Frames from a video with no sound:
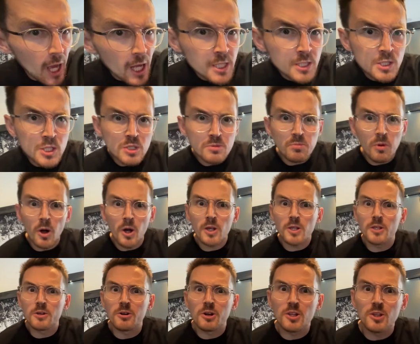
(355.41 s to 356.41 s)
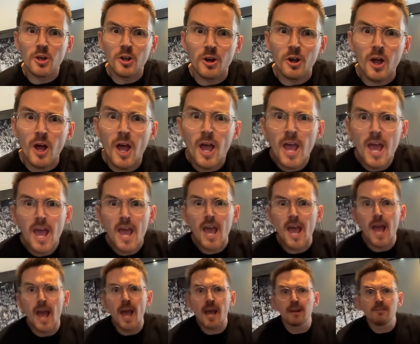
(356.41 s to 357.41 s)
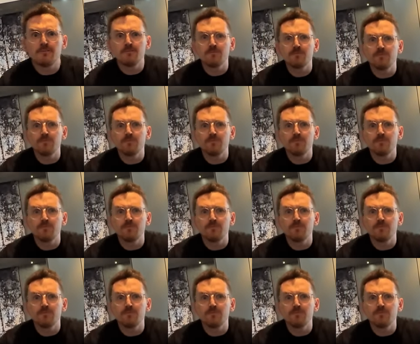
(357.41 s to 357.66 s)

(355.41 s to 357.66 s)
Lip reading: And spoiler alert, it ain't